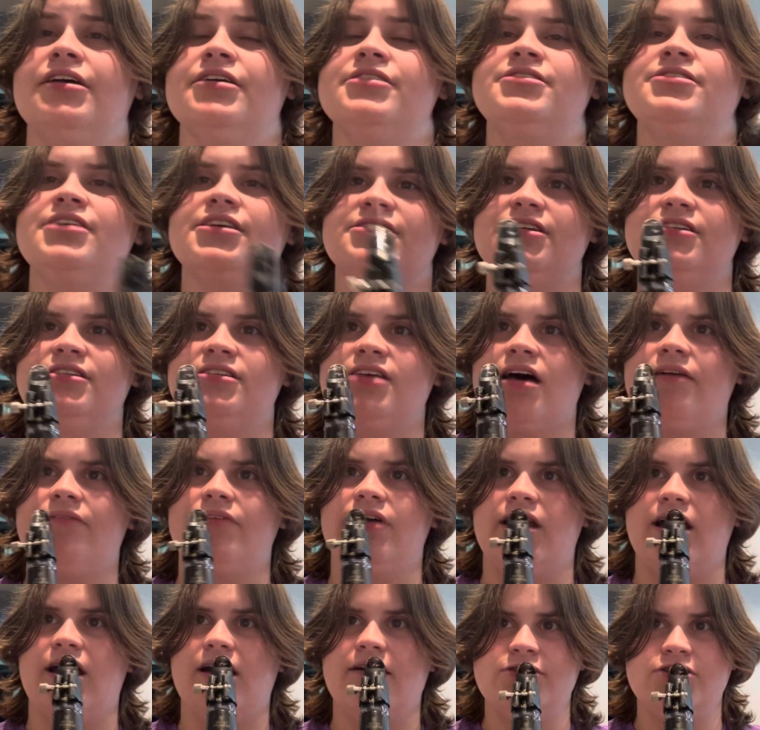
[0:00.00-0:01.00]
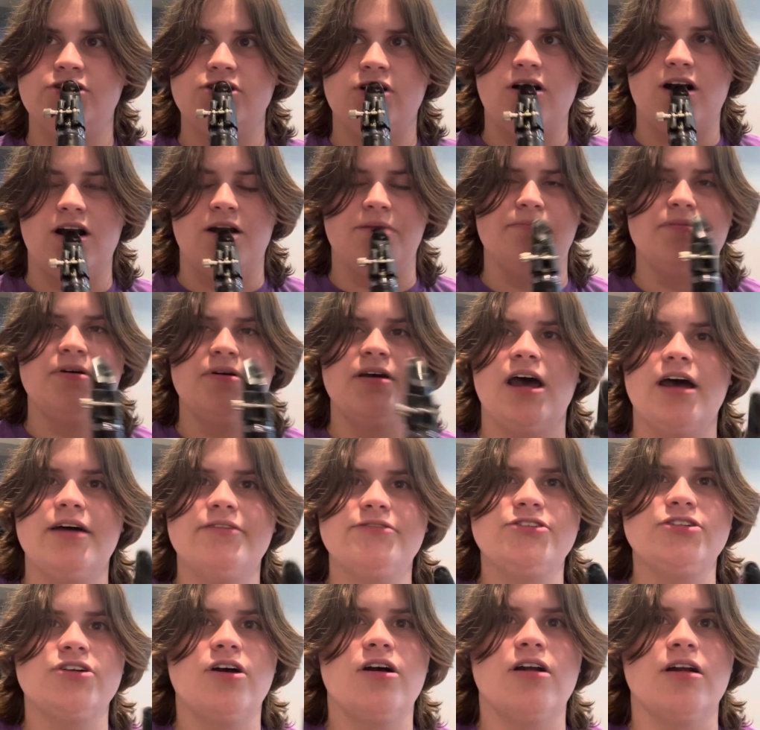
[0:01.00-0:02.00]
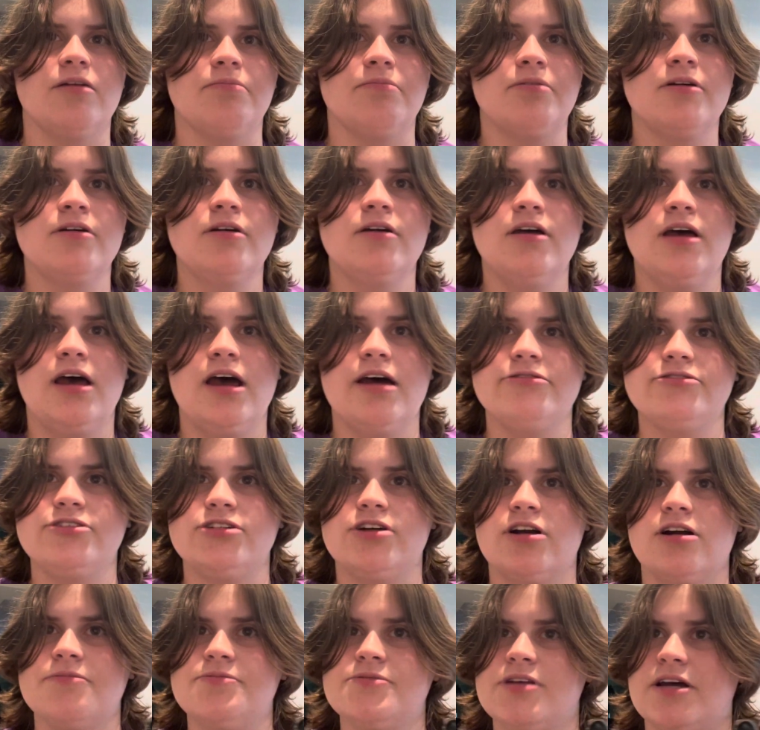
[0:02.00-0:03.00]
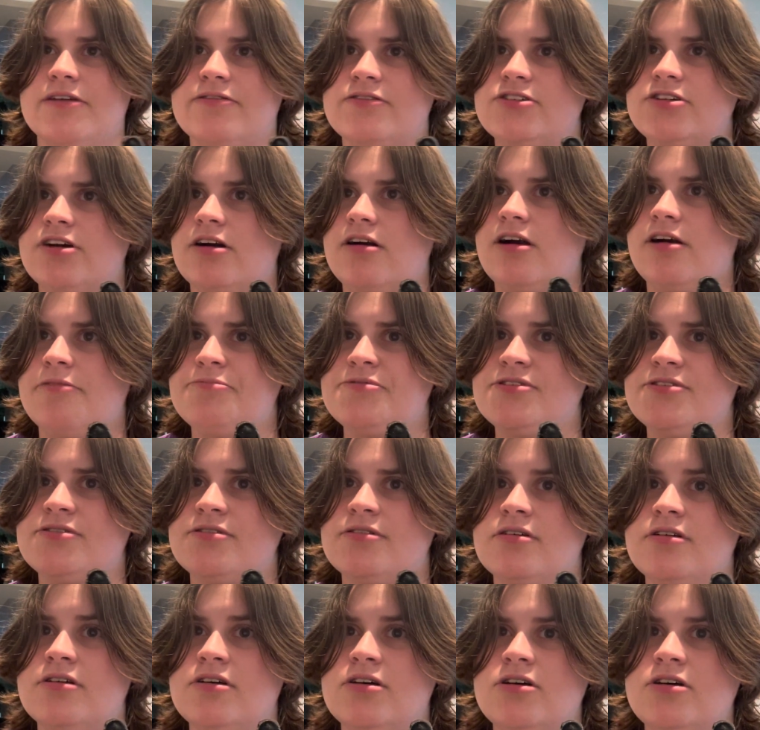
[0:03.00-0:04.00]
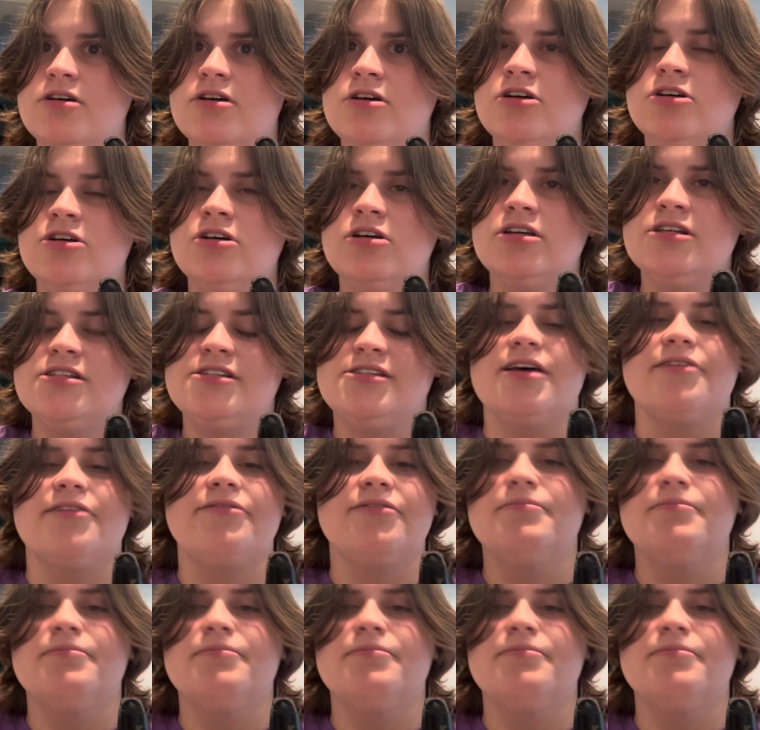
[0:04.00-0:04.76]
67, F sharp, F sharp, F sharps, F sharps. 7,